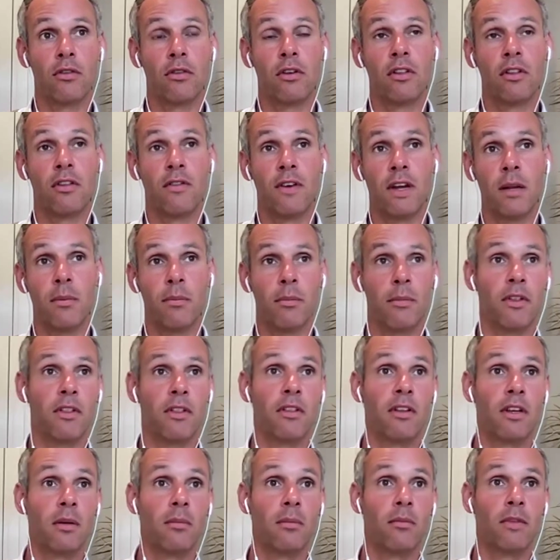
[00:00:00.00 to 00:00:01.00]
to the development
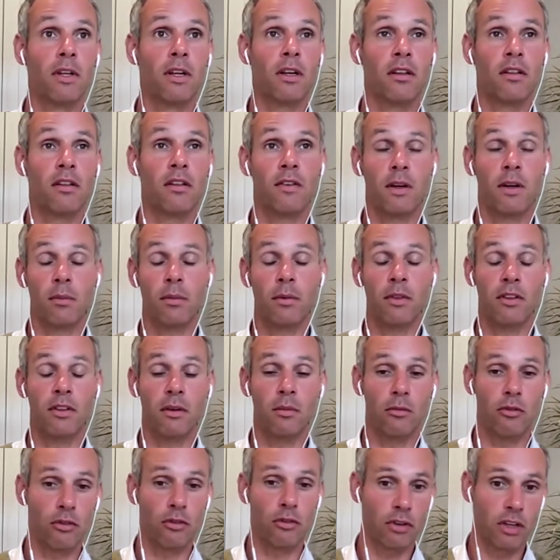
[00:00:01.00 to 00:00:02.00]
team, then the development
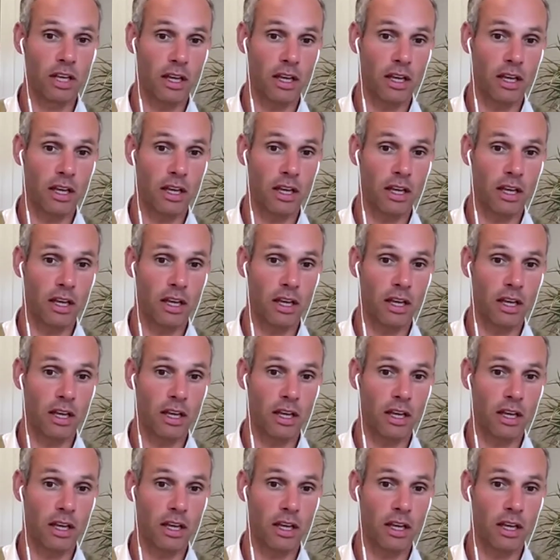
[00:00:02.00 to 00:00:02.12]
team should